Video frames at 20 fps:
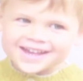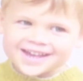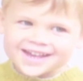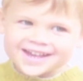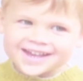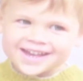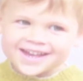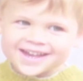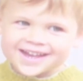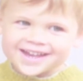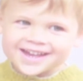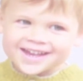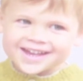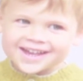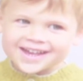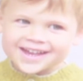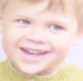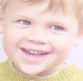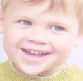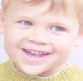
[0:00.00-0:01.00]
or something.
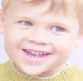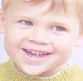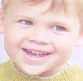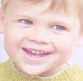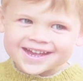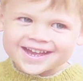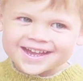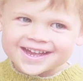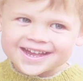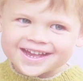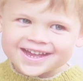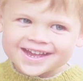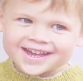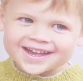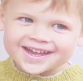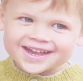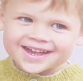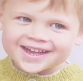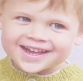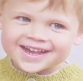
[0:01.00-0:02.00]
But no,
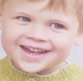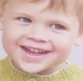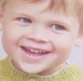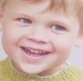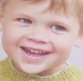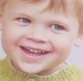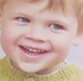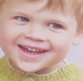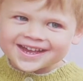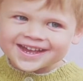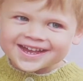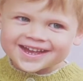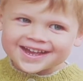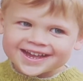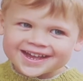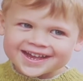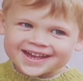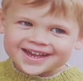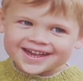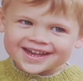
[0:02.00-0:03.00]
actually,
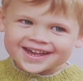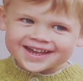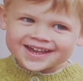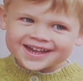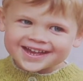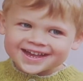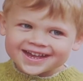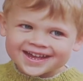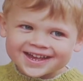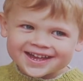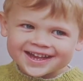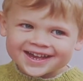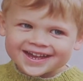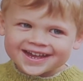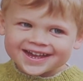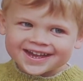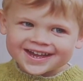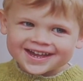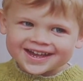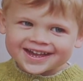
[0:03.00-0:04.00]
it is knit
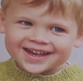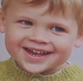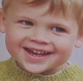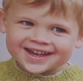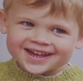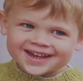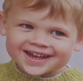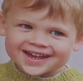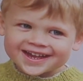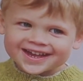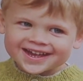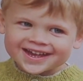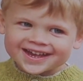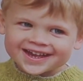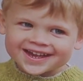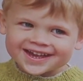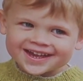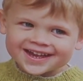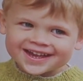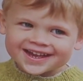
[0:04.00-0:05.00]
in pieces and
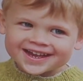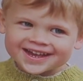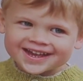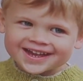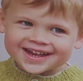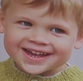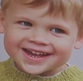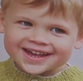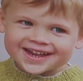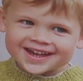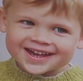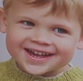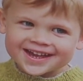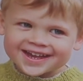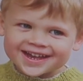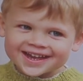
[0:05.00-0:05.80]
sewn on.